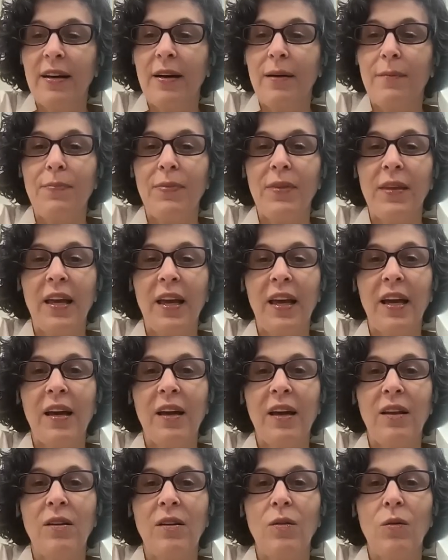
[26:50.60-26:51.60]

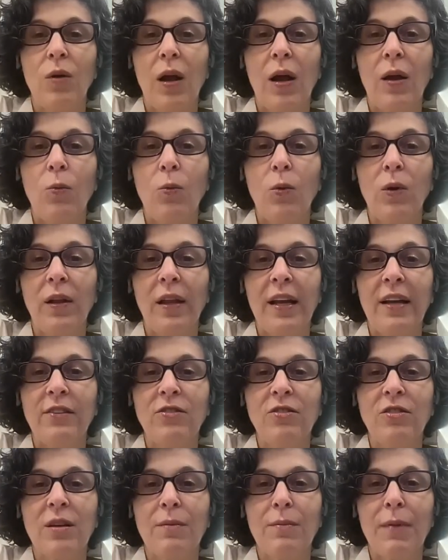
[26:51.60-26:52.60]
and we'll
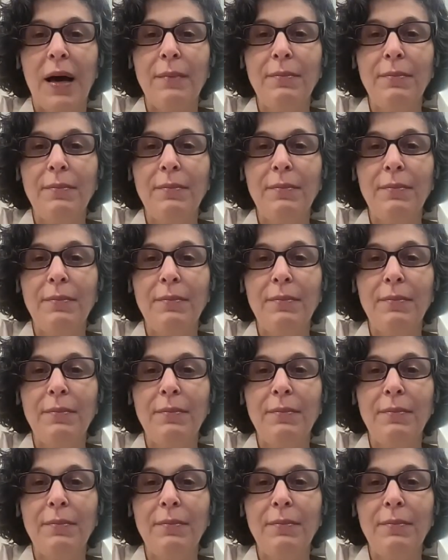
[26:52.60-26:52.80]
answer them.